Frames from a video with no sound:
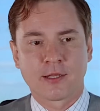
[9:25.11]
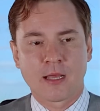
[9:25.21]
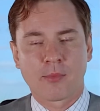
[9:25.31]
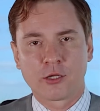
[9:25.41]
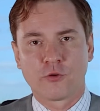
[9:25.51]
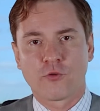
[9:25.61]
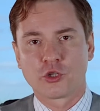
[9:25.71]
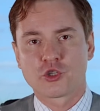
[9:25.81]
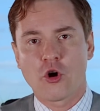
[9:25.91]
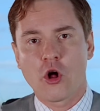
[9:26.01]
some kind of
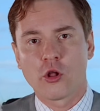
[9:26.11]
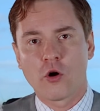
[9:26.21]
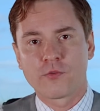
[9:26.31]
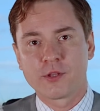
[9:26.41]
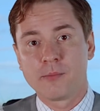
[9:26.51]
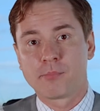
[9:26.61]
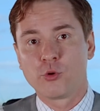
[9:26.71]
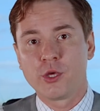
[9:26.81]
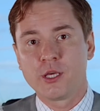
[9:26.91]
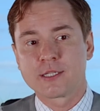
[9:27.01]
control over the
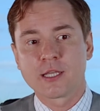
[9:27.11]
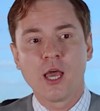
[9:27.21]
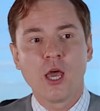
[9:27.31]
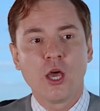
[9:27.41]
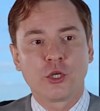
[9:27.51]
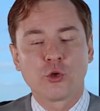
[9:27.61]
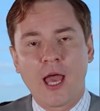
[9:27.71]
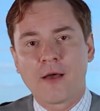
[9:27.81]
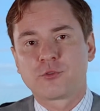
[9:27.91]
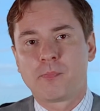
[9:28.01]
employees, you'll
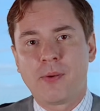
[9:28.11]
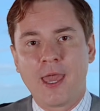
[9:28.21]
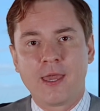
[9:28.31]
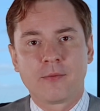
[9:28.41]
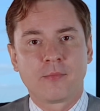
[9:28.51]
have to pay